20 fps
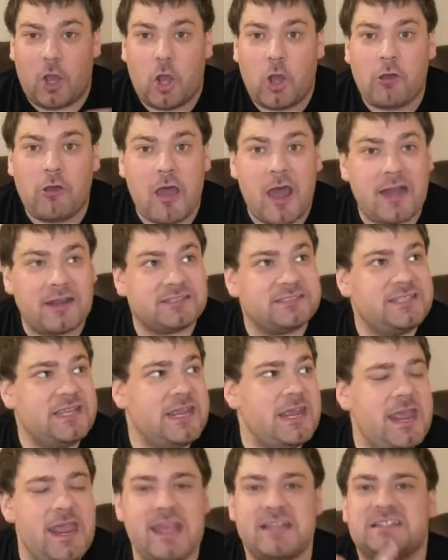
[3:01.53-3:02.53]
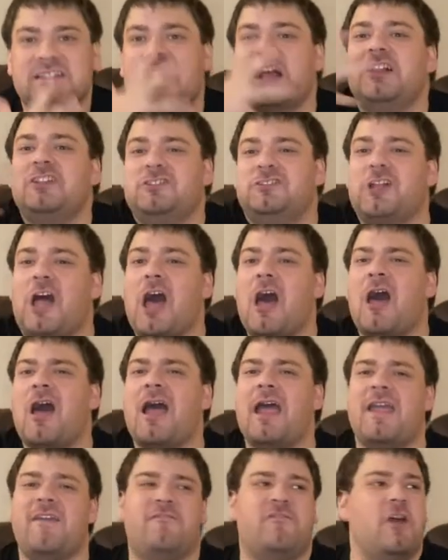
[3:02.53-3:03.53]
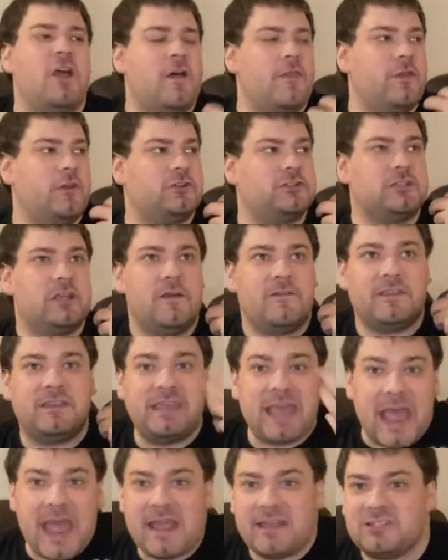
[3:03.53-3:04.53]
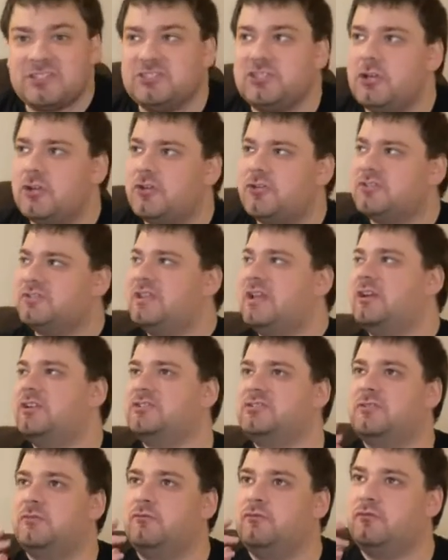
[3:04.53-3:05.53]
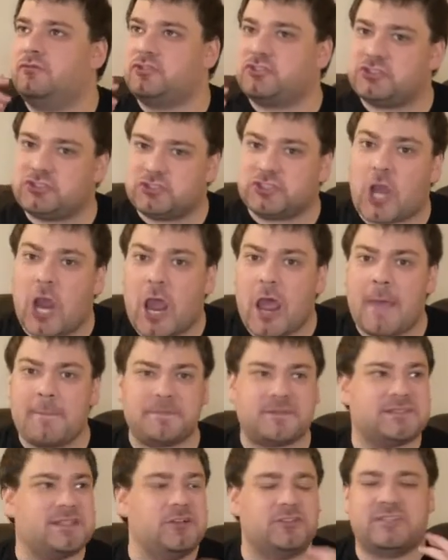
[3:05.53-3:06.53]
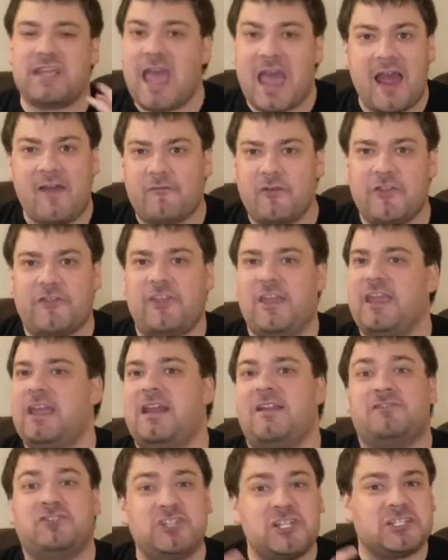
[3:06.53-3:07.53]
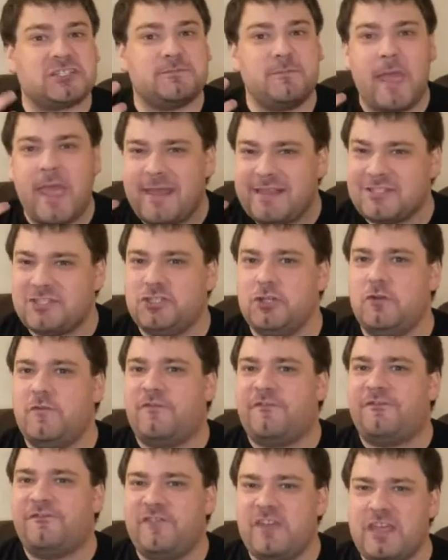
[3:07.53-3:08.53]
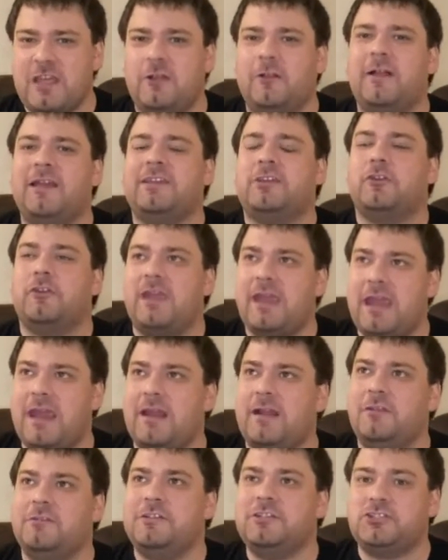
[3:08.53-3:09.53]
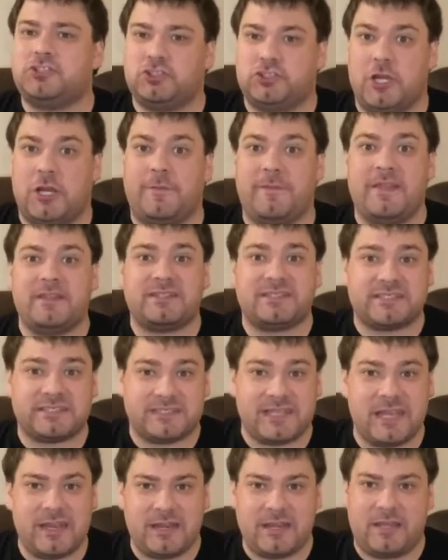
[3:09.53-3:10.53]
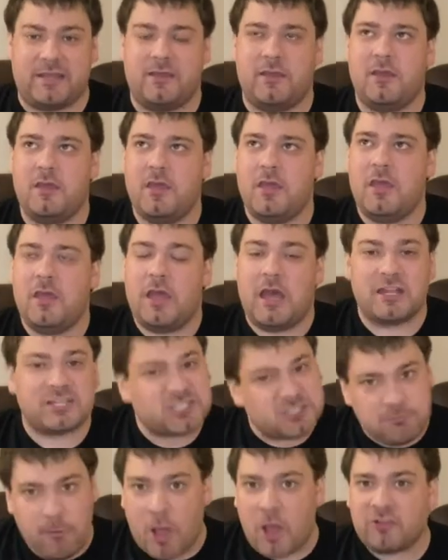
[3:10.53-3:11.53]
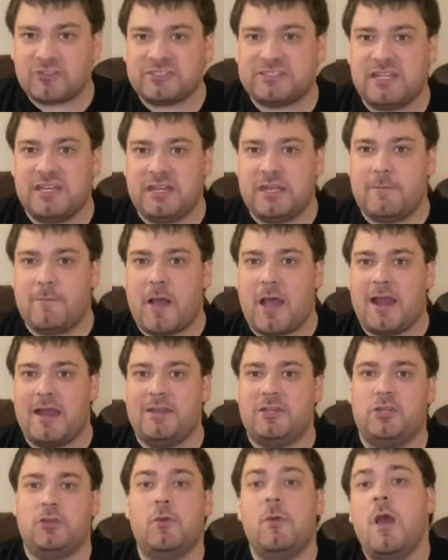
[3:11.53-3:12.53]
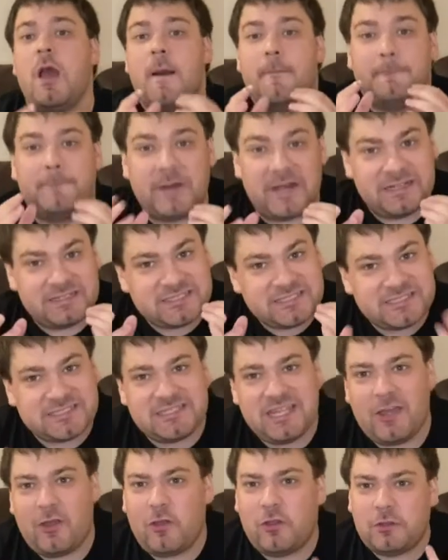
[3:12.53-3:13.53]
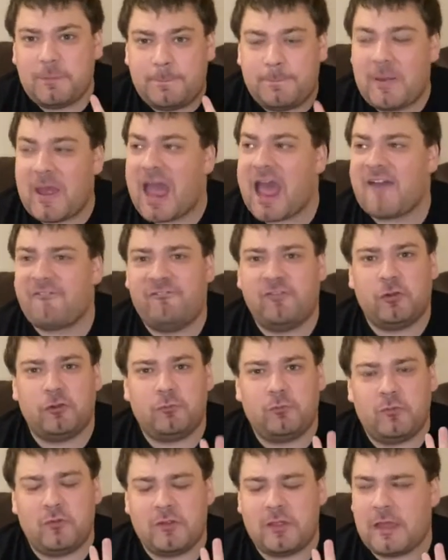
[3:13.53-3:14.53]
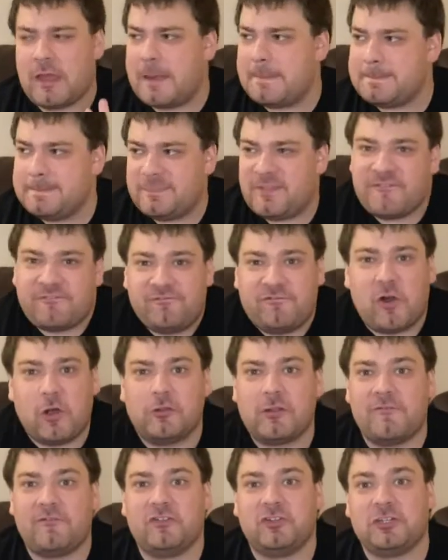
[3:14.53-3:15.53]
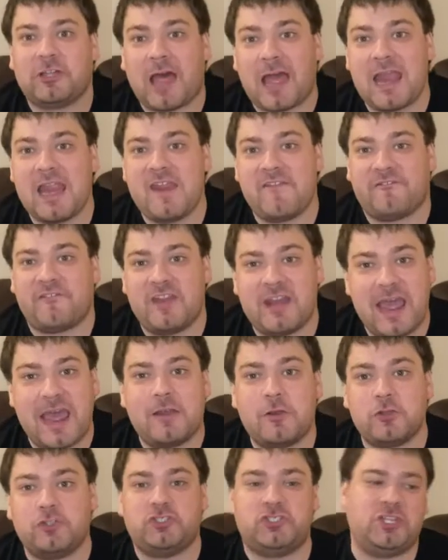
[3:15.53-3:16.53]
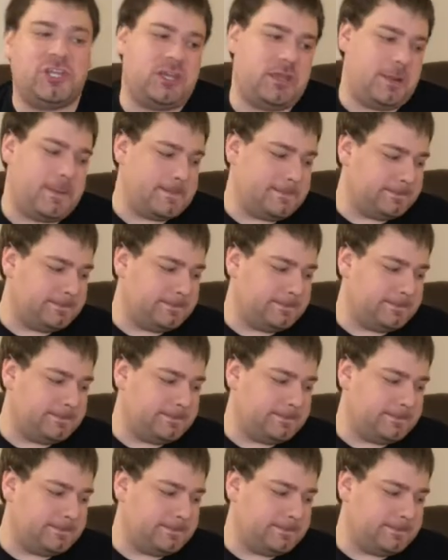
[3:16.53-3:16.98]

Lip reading: all honesty, it's alive. There's gangsters, there's shops, there's everything, and it just makes you feel like you're in a legitimate city. A small city, mind you, but still baffled, full of life and energy.